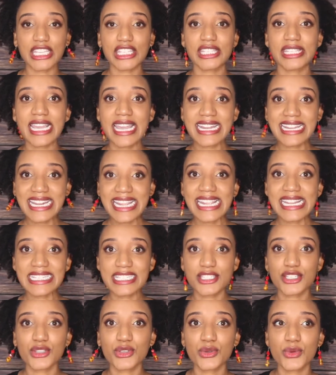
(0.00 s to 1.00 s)
you
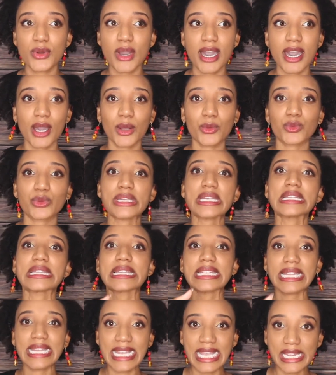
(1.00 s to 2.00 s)
need to reel
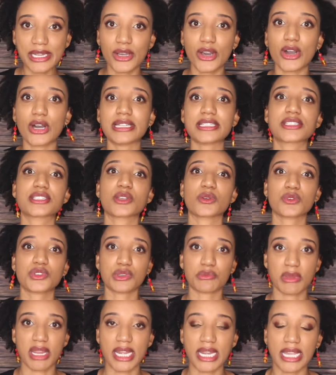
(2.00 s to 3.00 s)
it in on
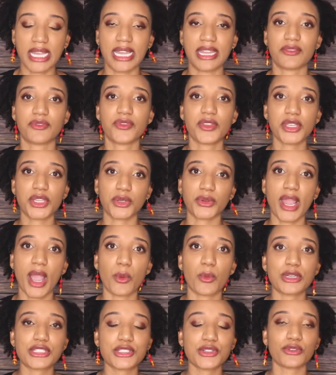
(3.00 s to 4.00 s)
social media and figure
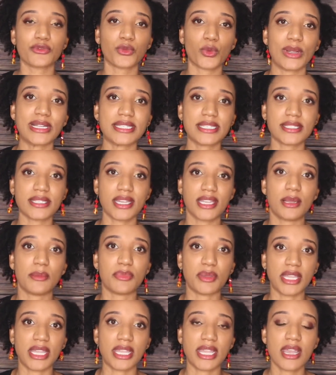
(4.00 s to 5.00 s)
out what your voice is going to
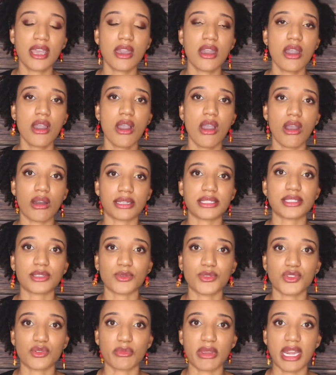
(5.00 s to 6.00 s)
be on
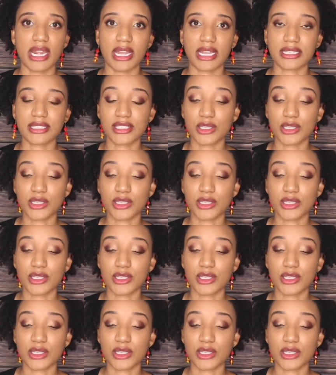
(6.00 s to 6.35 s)
social media.